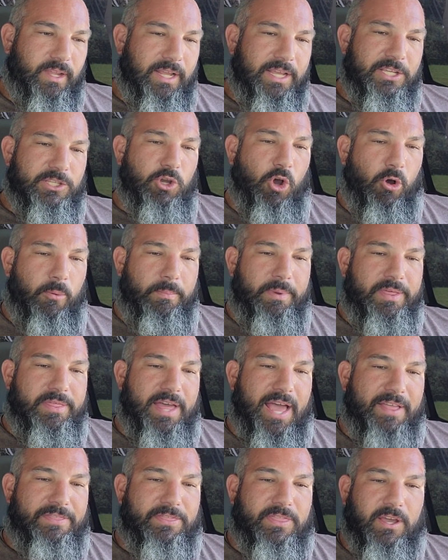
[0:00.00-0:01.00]
he told me
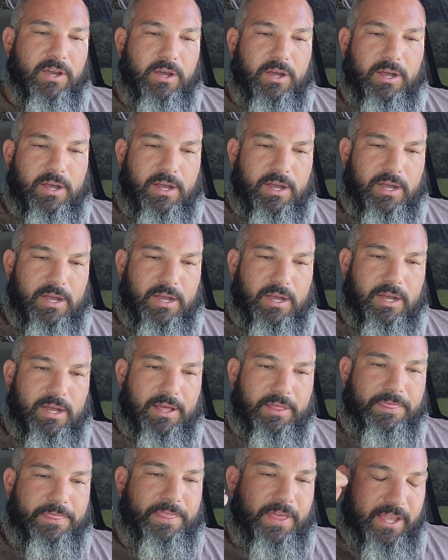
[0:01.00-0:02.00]
that
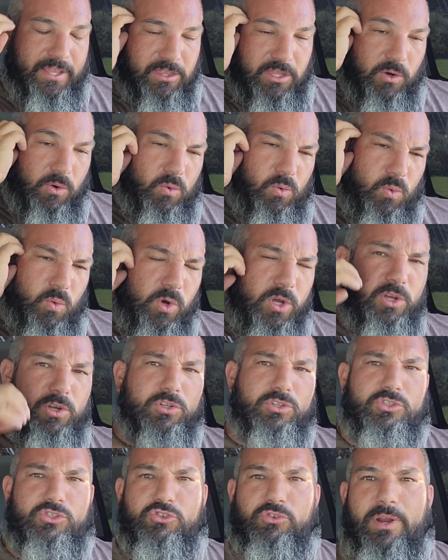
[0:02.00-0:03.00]
I think the
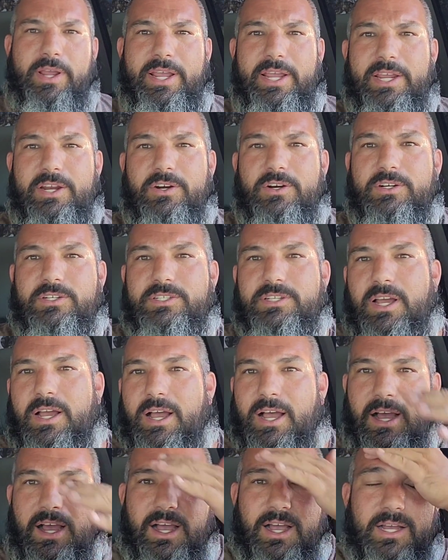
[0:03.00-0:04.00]
oil drain or some
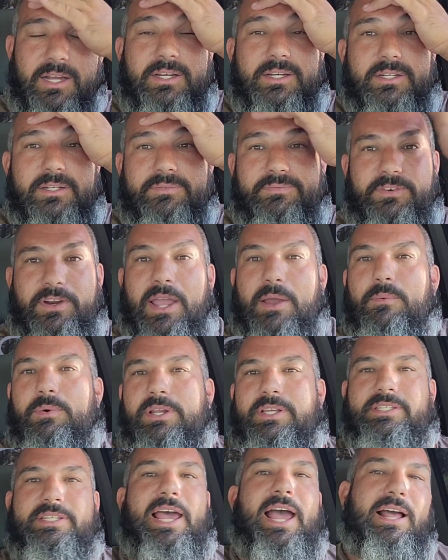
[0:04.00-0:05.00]
forget
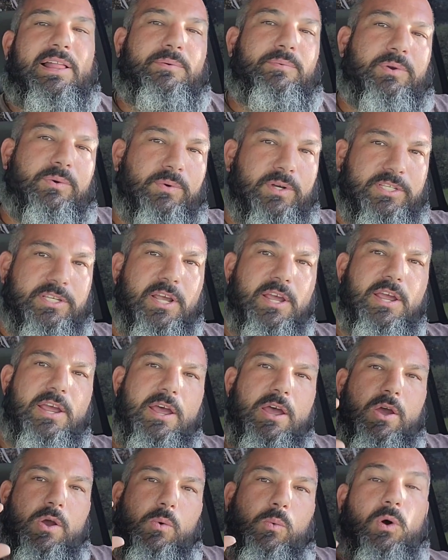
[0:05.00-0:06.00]
exactly what it was.
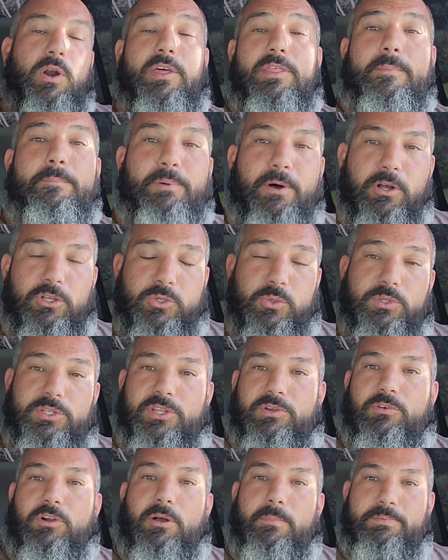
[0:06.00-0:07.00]
One of the bolts was in
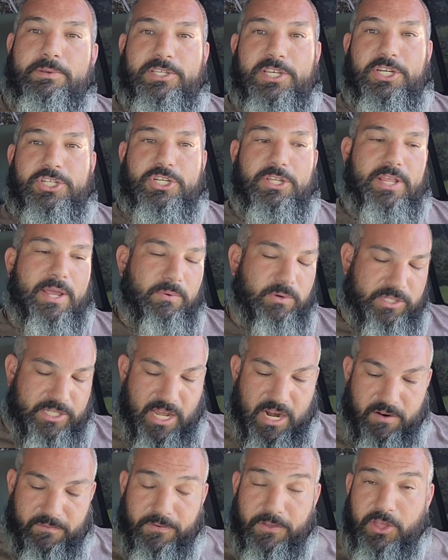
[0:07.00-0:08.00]
the wrong position. They were
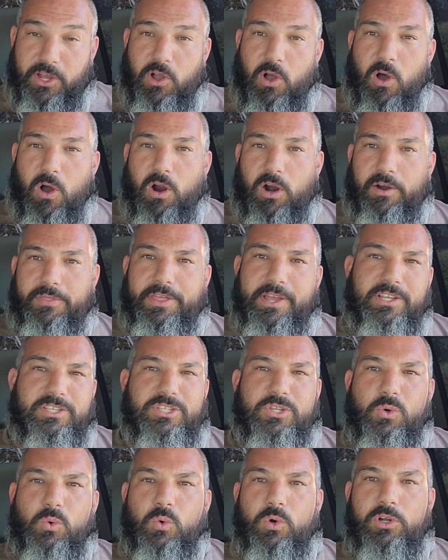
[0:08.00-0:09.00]
set up for the car. I think
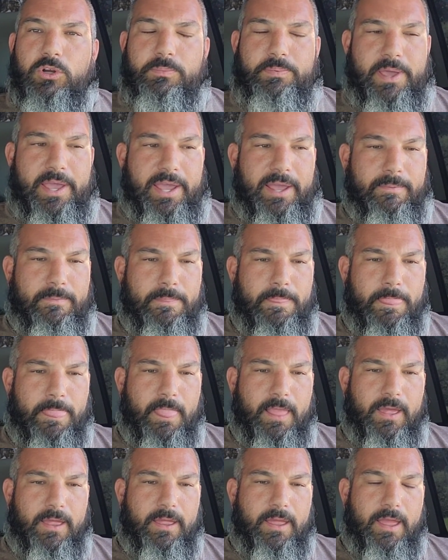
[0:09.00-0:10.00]
it's the oil pan.
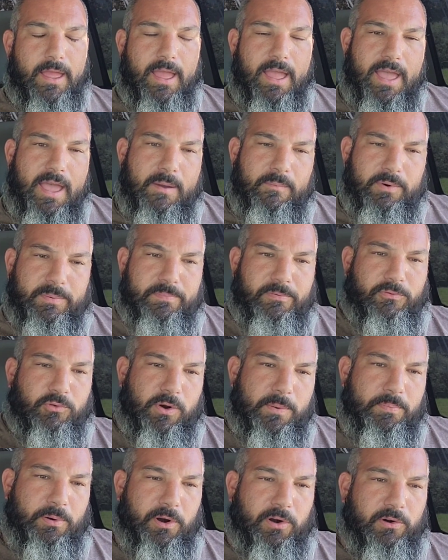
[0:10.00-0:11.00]
And
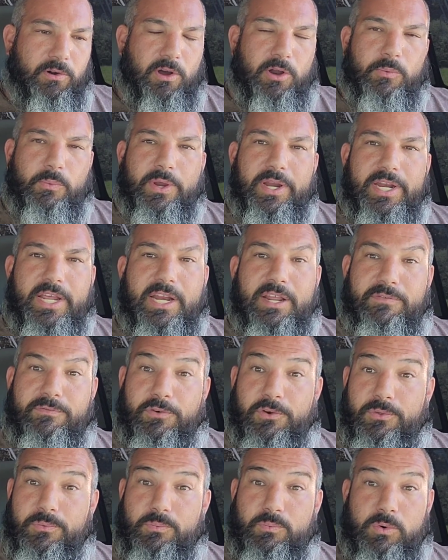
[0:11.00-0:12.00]
before we put it on, we need it
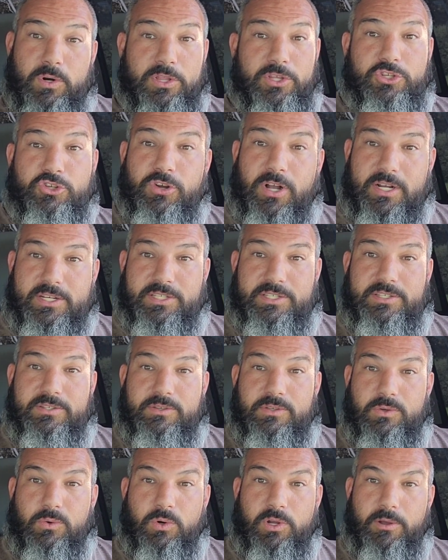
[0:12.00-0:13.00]
for where the
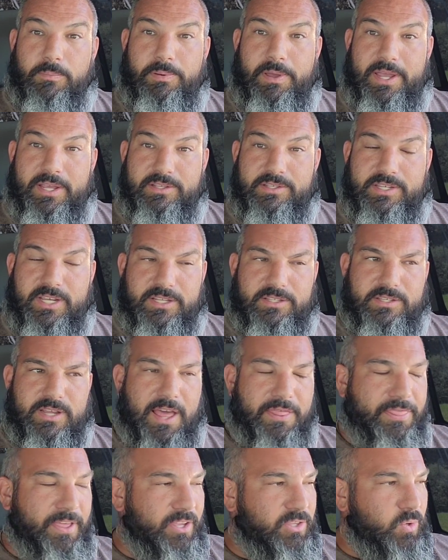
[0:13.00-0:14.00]
truck's oil pan sits.
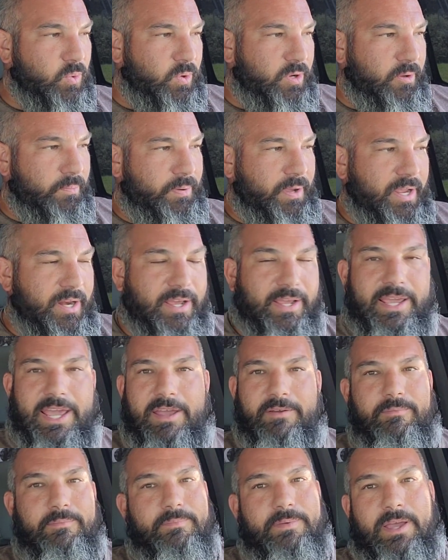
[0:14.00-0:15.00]
I think the oil pan. I
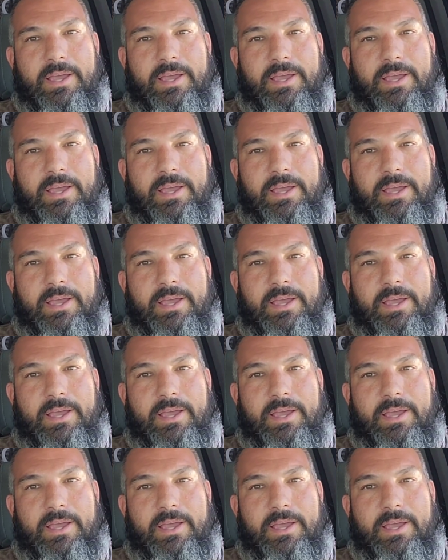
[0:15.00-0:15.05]
can't